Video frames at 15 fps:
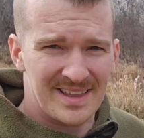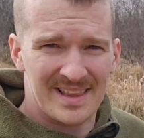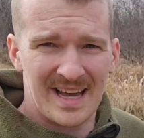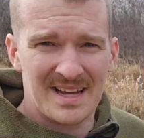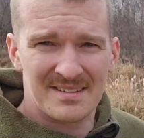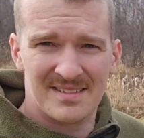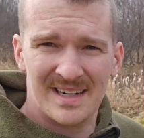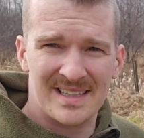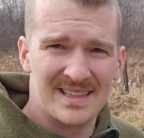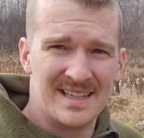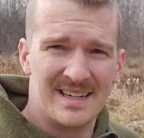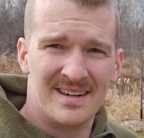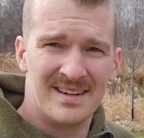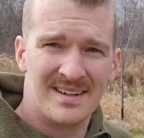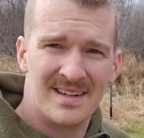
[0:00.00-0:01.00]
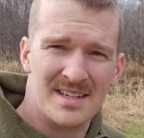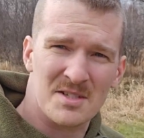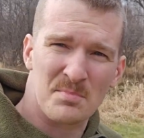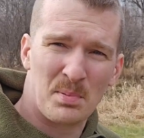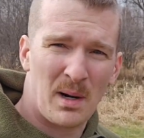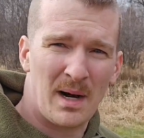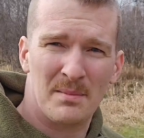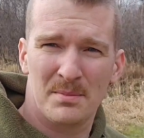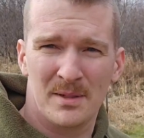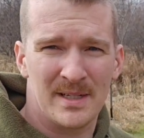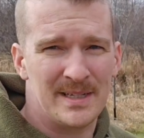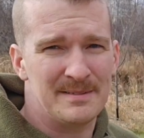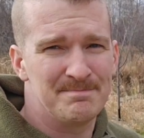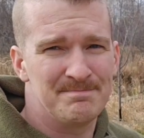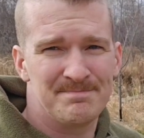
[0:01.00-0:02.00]
that right there is
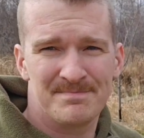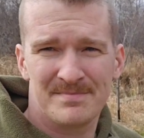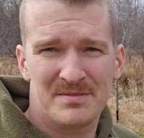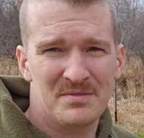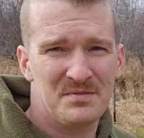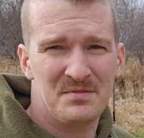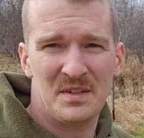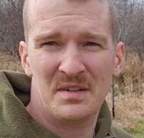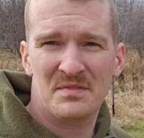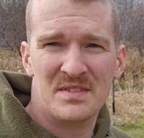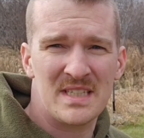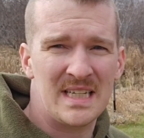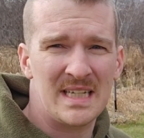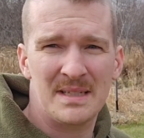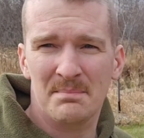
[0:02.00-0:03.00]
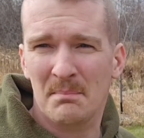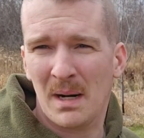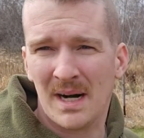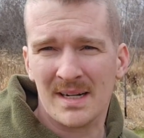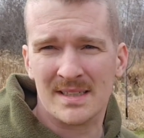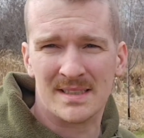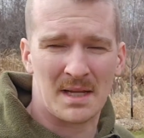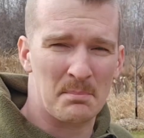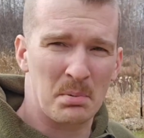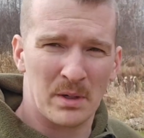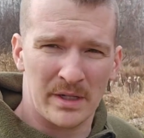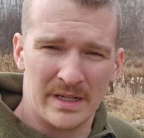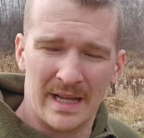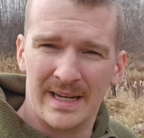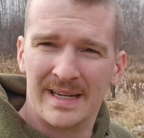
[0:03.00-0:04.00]
probably 15 bucks. I
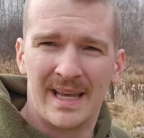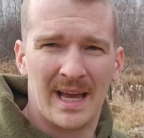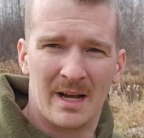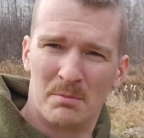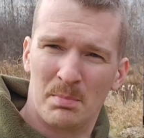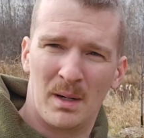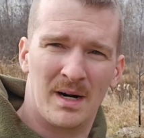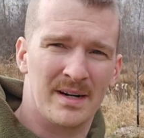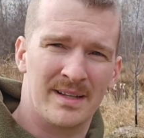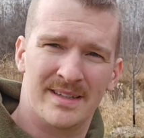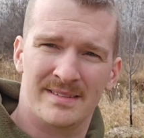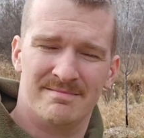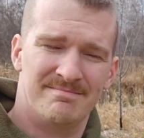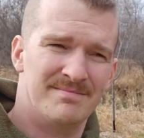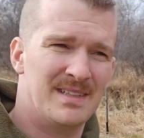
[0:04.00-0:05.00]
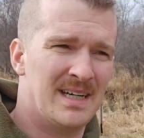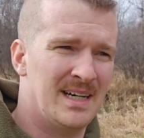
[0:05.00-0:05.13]
put an end cap on it.